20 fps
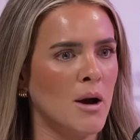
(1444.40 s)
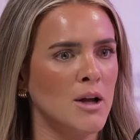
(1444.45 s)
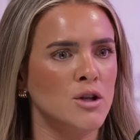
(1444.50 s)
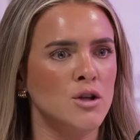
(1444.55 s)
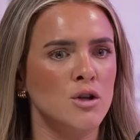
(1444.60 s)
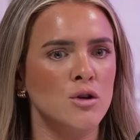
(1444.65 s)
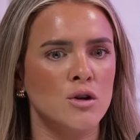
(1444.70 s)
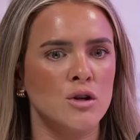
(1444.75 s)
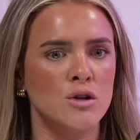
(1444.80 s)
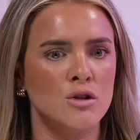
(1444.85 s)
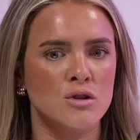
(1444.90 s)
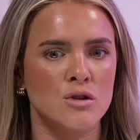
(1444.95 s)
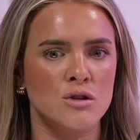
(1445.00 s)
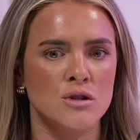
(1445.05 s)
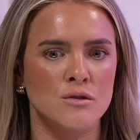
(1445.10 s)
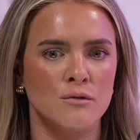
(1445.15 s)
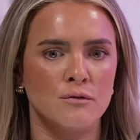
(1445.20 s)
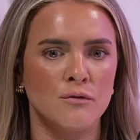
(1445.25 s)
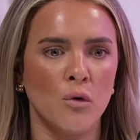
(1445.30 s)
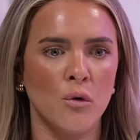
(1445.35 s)
and you can
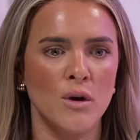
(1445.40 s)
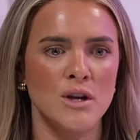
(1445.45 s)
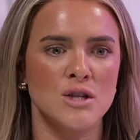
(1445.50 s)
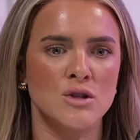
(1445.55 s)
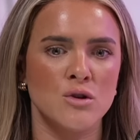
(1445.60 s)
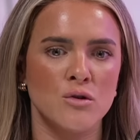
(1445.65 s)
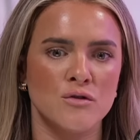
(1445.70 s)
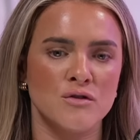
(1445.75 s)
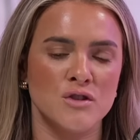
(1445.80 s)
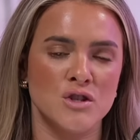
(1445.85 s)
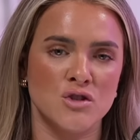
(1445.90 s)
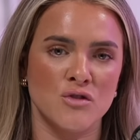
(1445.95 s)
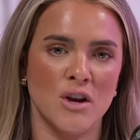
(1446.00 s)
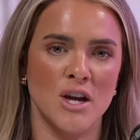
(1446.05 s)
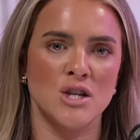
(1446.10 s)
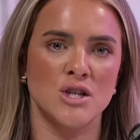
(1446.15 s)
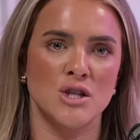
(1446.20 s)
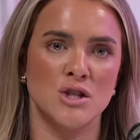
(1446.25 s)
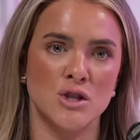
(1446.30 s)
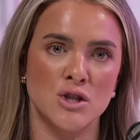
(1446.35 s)
just voice your
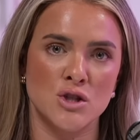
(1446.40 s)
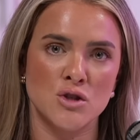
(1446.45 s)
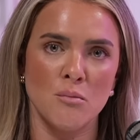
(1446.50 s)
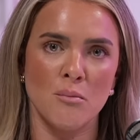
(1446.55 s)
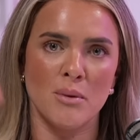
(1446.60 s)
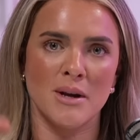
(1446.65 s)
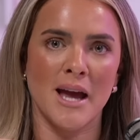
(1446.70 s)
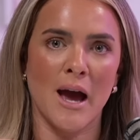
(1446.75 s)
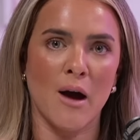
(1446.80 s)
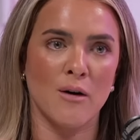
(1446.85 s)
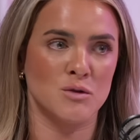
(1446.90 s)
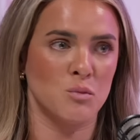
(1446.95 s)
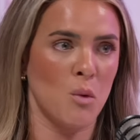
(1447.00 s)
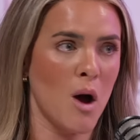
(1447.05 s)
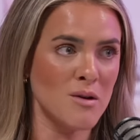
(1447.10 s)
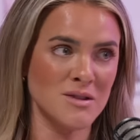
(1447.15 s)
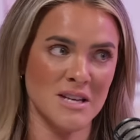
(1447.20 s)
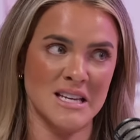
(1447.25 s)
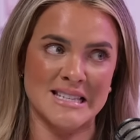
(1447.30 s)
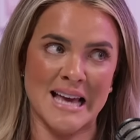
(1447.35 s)
frustration to somebody else
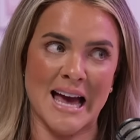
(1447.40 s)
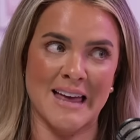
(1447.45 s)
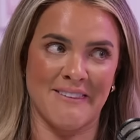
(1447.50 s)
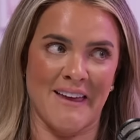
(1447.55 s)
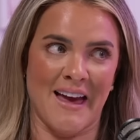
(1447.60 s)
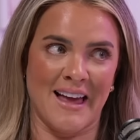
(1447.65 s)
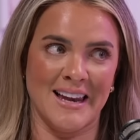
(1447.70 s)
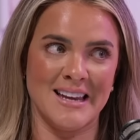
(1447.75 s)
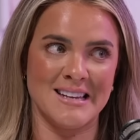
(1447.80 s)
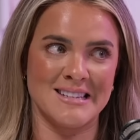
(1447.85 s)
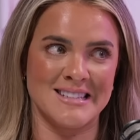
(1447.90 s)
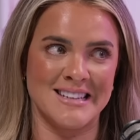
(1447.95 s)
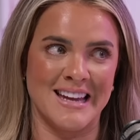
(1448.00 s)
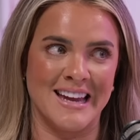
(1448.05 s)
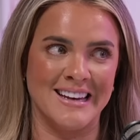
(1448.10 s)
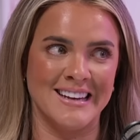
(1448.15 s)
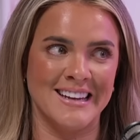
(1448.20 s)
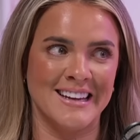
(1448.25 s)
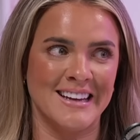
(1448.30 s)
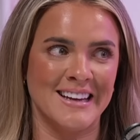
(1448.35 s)
whilst they're sat there
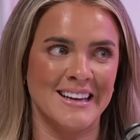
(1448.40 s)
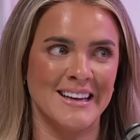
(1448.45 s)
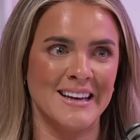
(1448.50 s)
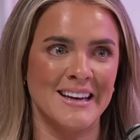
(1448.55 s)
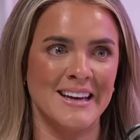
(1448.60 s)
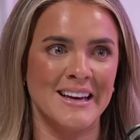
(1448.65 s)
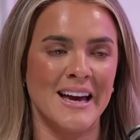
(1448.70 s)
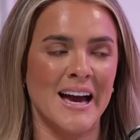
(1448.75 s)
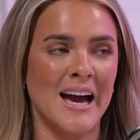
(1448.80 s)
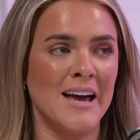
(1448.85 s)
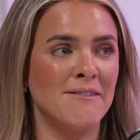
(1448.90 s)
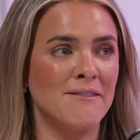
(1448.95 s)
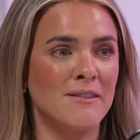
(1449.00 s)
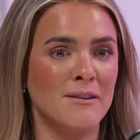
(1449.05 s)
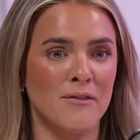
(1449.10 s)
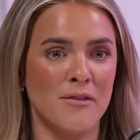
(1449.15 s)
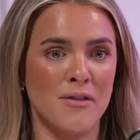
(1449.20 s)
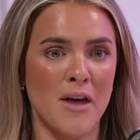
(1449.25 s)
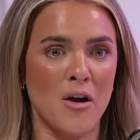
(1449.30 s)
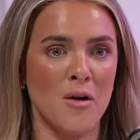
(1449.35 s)
listening mm -hmm. and
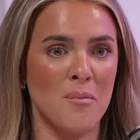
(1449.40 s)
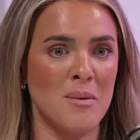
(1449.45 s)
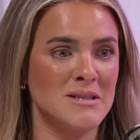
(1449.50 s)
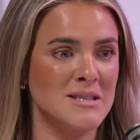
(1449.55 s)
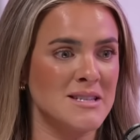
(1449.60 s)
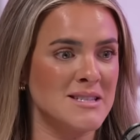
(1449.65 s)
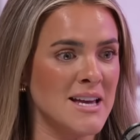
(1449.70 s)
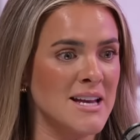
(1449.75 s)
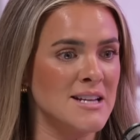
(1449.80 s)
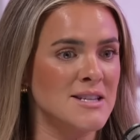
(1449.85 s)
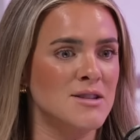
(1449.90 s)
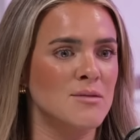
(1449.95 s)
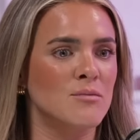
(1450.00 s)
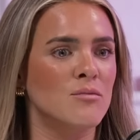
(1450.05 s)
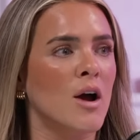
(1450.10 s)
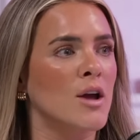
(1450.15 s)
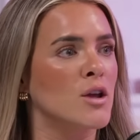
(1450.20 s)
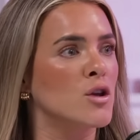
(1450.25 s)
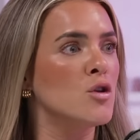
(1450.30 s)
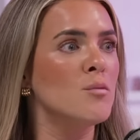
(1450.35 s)
the therapist is saying to them,
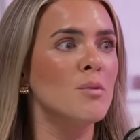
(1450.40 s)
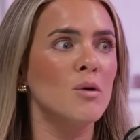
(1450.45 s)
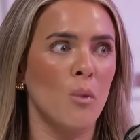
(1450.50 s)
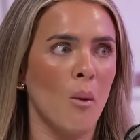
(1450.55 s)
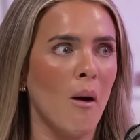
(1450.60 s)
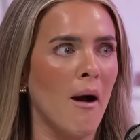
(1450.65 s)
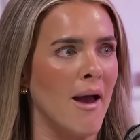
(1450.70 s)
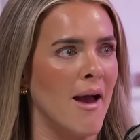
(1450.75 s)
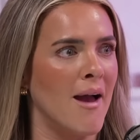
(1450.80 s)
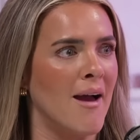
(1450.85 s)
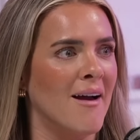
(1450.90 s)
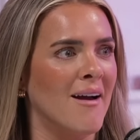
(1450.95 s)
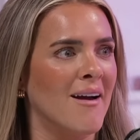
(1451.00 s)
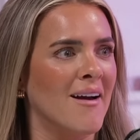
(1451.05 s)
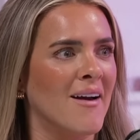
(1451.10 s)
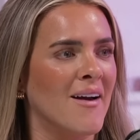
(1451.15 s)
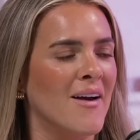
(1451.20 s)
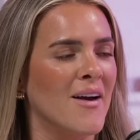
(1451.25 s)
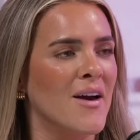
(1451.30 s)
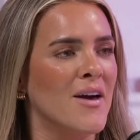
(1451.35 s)
right, you be quiet.
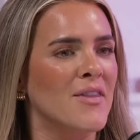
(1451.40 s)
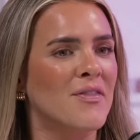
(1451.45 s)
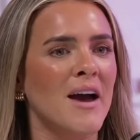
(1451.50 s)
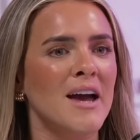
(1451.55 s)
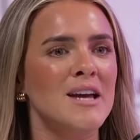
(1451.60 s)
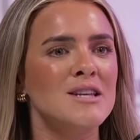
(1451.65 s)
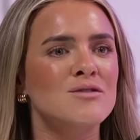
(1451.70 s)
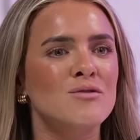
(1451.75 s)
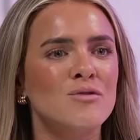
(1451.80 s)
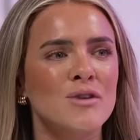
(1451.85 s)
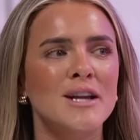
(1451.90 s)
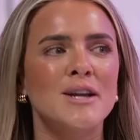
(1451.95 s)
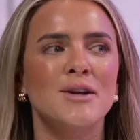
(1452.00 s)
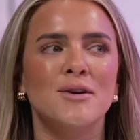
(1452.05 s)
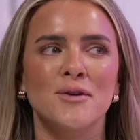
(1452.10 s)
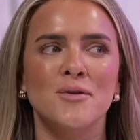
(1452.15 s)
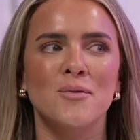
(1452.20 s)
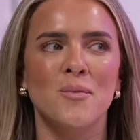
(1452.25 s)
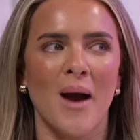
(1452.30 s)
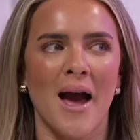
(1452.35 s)
That is a really
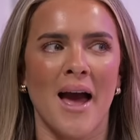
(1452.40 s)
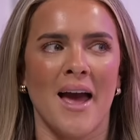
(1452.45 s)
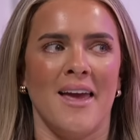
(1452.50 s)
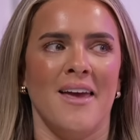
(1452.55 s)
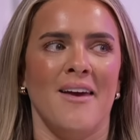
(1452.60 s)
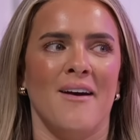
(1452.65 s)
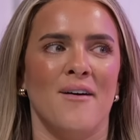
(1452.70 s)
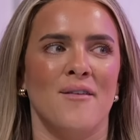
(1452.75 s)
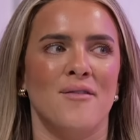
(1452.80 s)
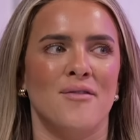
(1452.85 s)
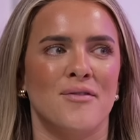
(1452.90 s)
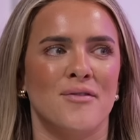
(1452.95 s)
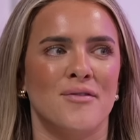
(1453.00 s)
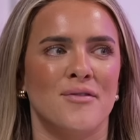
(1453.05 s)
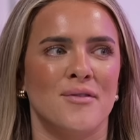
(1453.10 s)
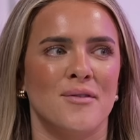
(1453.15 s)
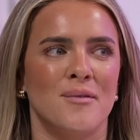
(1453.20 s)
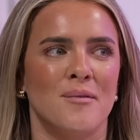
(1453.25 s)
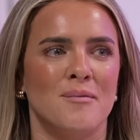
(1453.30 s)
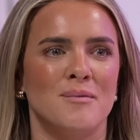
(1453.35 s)
good way
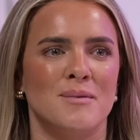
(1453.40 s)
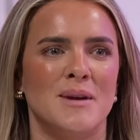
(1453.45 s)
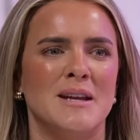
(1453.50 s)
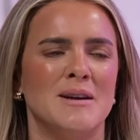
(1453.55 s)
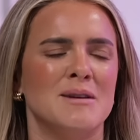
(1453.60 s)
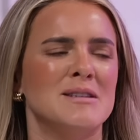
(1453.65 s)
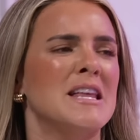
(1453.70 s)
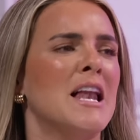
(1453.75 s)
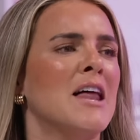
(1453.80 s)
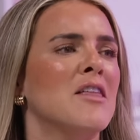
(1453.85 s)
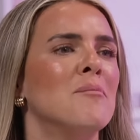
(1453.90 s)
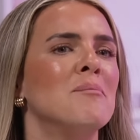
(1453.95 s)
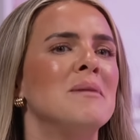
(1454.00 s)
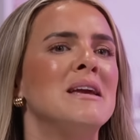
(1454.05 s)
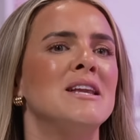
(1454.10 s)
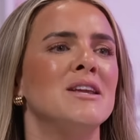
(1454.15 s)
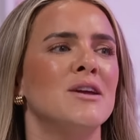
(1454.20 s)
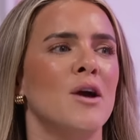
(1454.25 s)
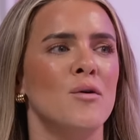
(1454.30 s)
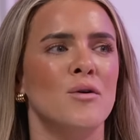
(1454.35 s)
of the, it like the
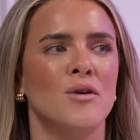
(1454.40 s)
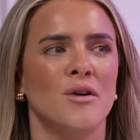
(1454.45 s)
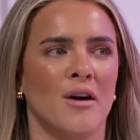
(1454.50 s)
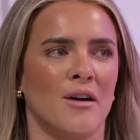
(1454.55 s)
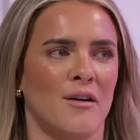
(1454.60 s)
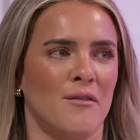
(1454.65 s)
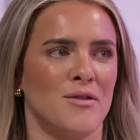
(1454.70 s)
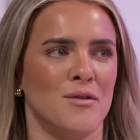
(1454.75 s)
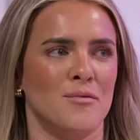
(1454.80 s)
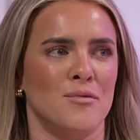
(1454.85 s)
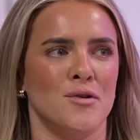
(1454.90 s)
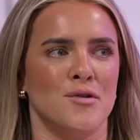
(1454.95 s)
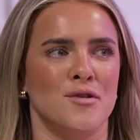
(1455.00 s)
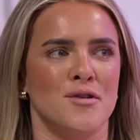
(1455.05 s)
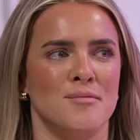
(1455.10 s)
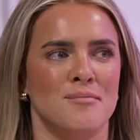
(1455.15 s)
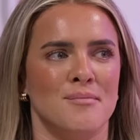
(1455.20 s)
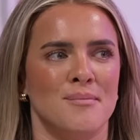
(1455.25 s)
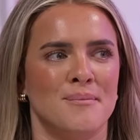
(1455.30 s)
mediocre of the room?